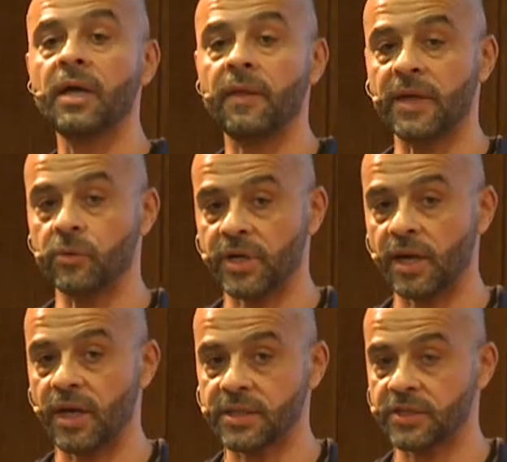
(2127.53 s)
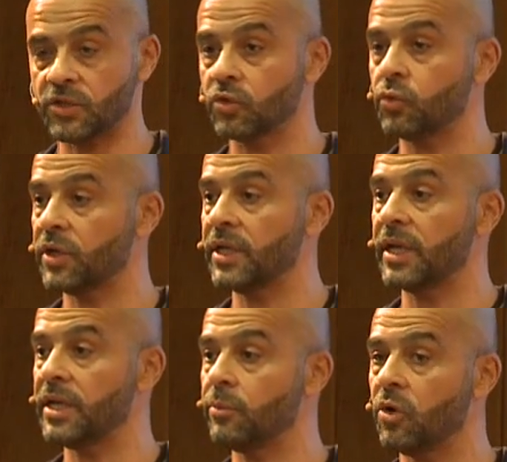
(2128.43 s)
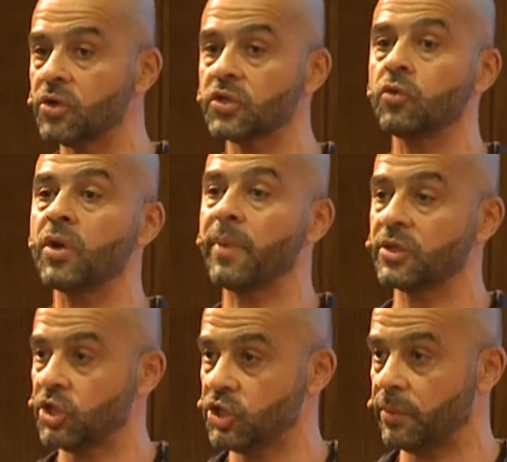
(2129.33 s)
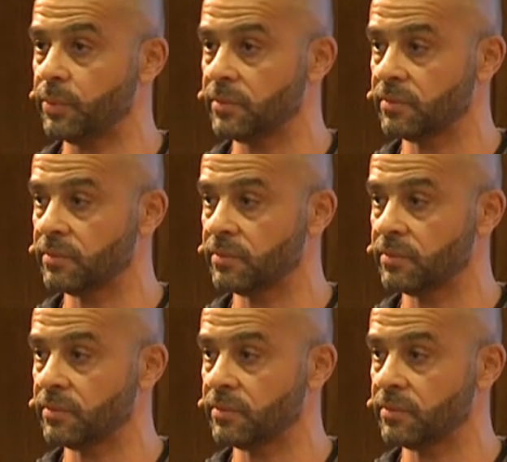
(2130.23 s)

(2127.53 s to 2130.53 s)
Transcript: and then we realize it's not working anymore, so we bungee jump.